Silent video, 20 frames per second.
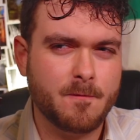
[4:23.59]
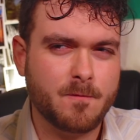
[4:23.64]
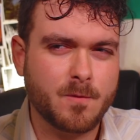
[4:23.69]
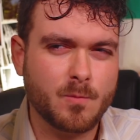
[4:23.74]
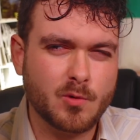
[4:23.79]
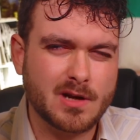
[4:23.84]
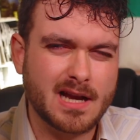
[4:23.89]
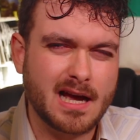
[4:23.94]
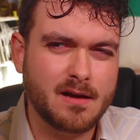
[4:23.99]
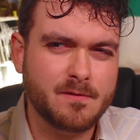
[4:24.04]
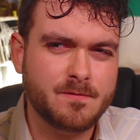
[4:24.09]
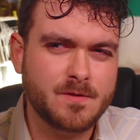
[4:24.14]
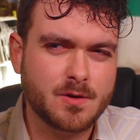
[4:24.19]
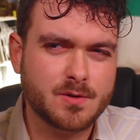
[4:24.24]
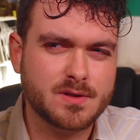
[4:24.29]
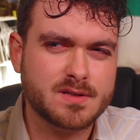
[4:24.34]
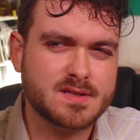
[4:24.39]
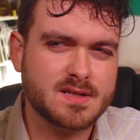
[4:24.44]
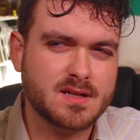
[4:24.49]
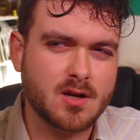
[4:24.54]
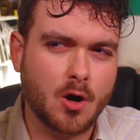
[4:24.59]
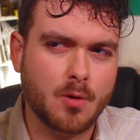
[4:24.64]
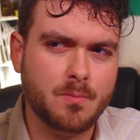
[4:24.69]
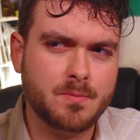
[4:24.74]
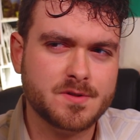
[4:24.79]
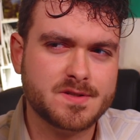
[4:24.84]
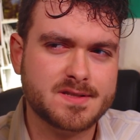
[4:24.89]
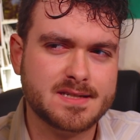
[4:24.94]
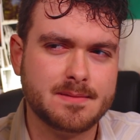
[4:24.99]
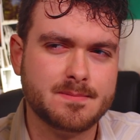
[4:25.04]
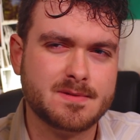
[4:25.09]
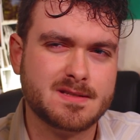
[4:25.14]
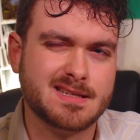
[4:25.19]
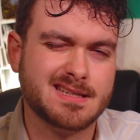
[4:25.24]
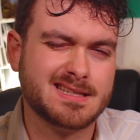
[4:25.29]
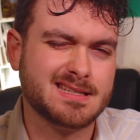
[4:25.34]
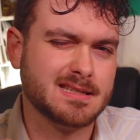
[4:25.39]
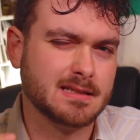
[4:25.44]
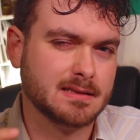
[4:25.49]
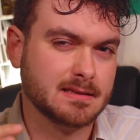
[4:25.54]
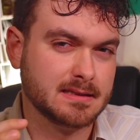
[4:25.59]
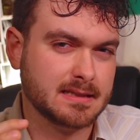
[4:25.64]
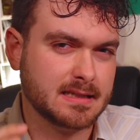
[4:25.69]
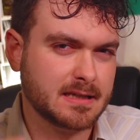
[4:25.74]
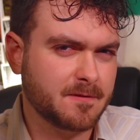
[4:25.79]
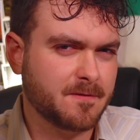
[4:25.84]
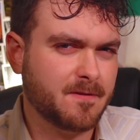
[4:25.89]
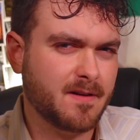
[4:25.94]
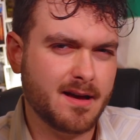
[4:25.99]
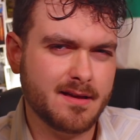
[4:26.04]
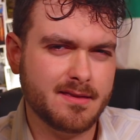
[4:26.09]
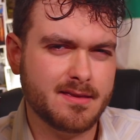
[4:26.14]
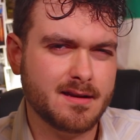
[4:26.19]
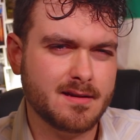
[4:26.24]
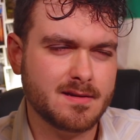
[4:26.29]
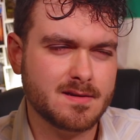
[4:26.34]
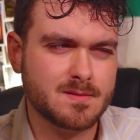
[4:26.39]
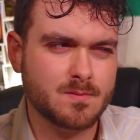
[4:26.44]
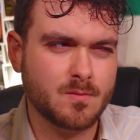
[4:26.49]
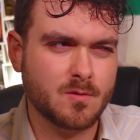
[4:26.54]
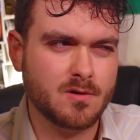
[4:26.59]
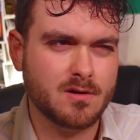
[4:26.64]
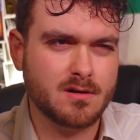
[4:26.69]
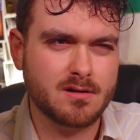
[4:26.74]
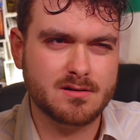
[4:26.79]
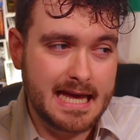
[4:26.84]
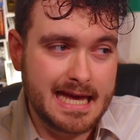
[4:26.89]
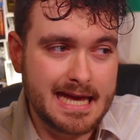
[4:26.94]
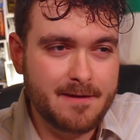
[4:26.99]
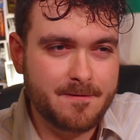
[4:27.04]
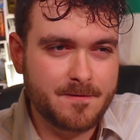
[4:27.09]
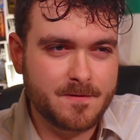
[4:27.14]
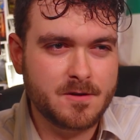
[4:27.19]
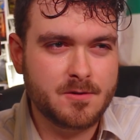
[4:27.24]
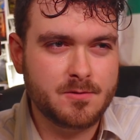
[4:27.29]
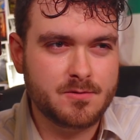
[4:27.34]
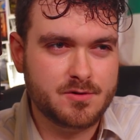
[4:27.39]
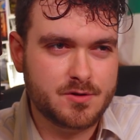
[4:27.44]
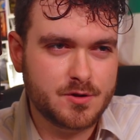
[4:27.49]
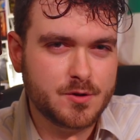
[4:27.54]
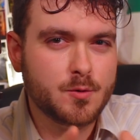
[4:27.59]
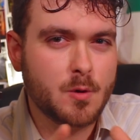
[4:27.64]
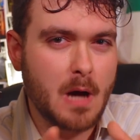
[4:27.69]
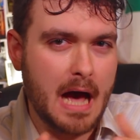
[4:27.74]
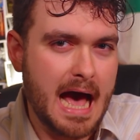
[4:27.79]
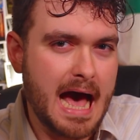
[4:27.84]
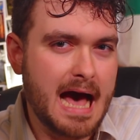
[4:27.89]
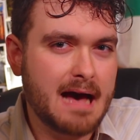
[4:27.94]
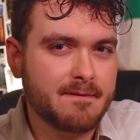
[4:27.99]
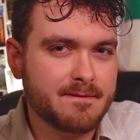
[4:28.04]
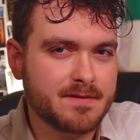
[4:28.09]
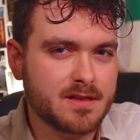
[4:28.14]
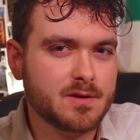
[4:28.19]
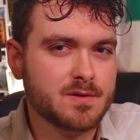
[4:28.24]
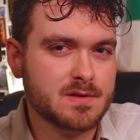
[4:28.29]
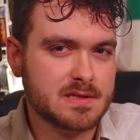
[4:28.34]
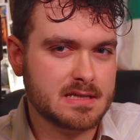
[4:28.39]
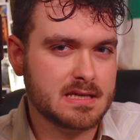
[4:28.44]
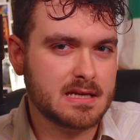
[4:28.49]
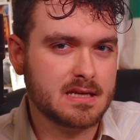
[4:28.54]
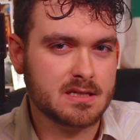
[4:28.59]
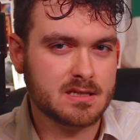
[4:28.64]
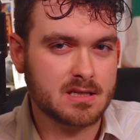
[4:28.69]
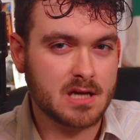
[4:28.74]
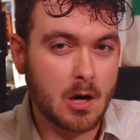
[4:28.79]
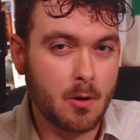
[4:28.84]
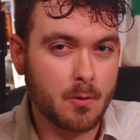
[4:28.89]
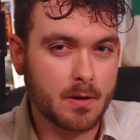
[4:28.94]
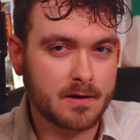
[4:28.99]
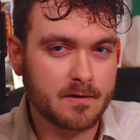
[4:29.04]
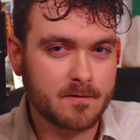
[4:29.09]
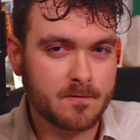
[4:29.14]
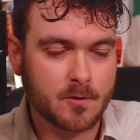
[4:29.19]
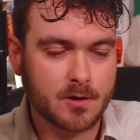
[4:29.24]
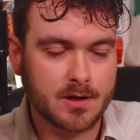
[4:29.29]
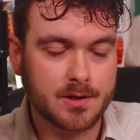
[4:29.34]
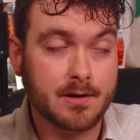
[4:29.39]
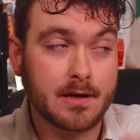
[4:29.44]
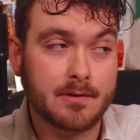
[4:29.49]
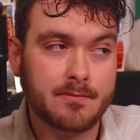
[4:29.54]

From what I've noticed, it almost seems to solidify things more if you do have those things going for you.